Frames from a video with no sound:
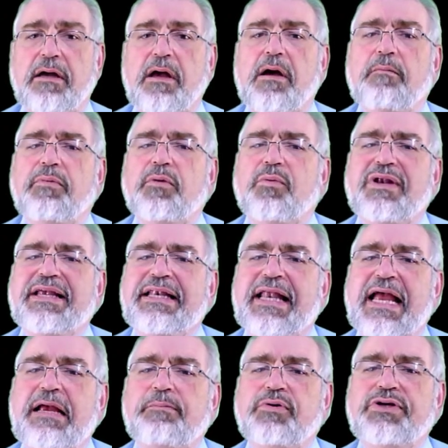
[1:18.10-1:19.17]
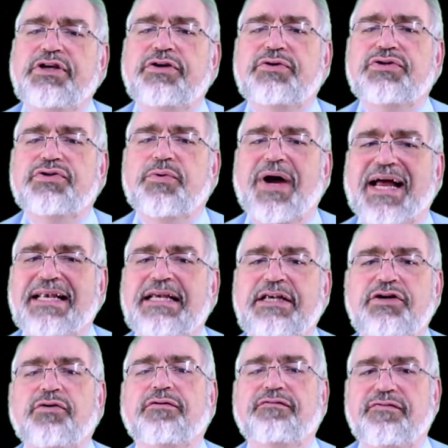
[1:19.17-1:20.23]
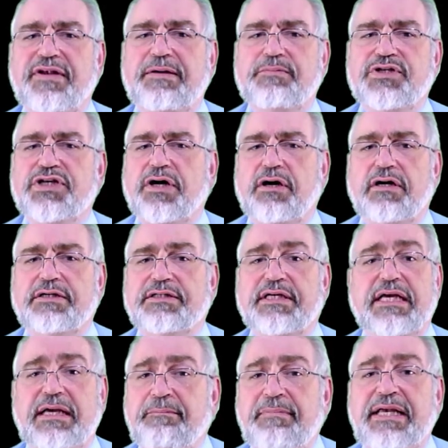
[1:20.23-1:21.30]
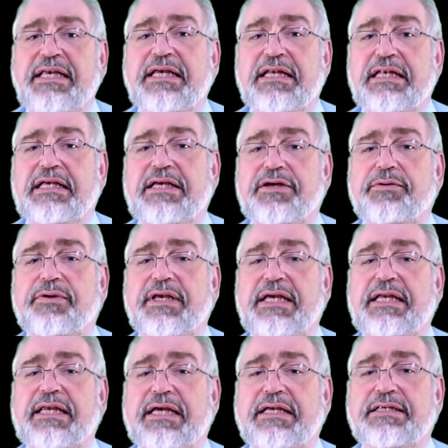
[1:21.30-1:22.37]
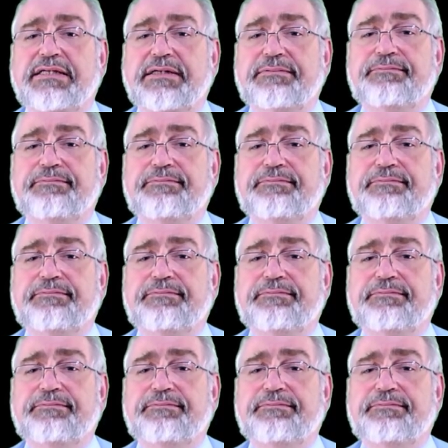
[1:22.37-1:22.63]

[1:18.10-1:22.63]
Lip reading: but will enable you to add in your flipchart immediately you need it.